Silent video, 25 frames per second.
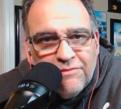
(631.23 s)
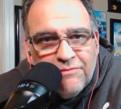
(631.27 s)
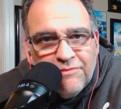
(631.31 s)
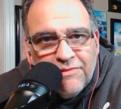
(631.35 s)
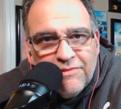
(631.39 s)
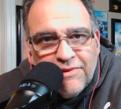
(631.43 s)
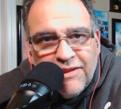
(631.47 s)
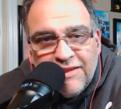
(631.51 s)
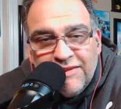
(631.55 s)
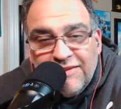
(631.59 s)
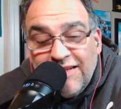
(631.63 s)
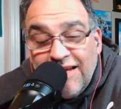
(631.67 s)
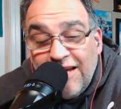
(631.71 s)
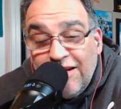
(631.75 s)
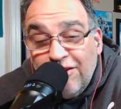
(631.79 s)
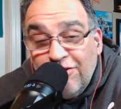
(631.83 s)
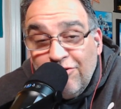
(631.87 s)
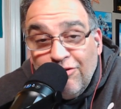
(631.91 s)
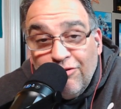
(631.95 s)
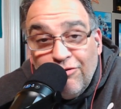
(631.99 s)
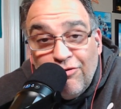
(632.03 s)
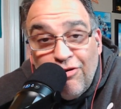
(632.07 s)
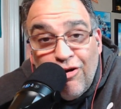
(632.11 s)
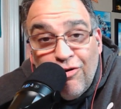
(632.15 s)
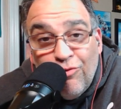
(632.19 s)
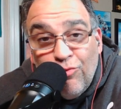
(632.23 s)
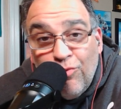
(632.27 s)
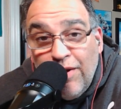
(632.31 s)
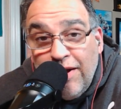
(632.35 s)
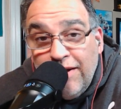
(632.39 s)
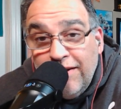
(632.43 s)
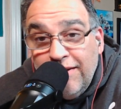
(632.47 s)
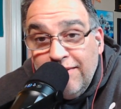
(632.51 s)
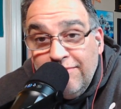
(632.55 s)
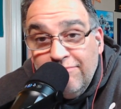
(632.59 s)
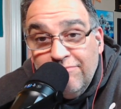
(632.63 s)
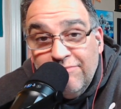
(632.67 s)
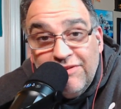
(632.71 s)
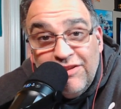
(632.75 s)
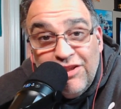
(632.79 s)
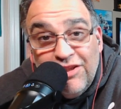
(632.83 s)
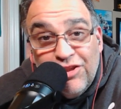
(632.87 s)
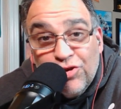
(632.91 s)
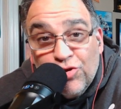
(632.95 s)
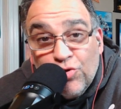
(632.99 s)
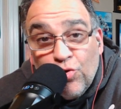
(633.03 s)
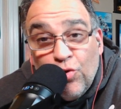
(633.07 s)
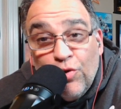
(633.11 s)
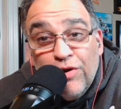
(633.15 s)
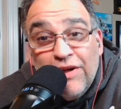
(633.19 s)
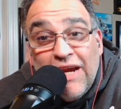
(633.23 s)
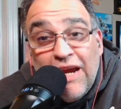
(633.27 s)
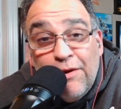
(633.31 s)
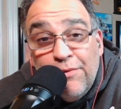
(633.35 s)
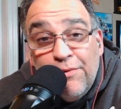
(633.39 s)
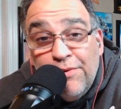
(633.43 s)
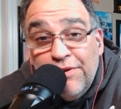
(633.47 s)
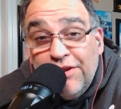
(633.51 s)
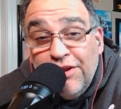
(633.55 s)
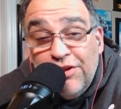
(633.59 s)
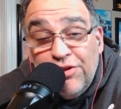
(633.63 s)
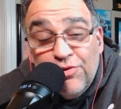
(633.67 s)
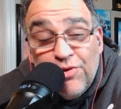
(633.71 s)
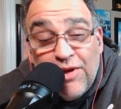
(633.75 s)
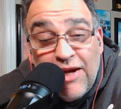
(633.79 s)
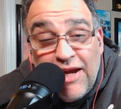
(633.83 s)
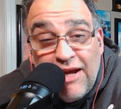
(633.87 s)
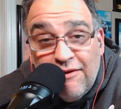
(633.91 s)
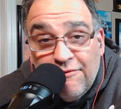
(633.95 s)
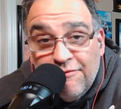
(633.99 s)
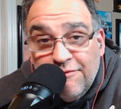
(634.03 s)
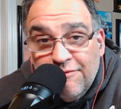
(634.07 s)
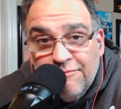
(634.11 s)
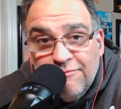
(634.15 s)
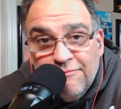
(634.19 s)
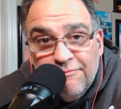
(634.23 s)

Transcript: can take you a long way and destroy everything you have.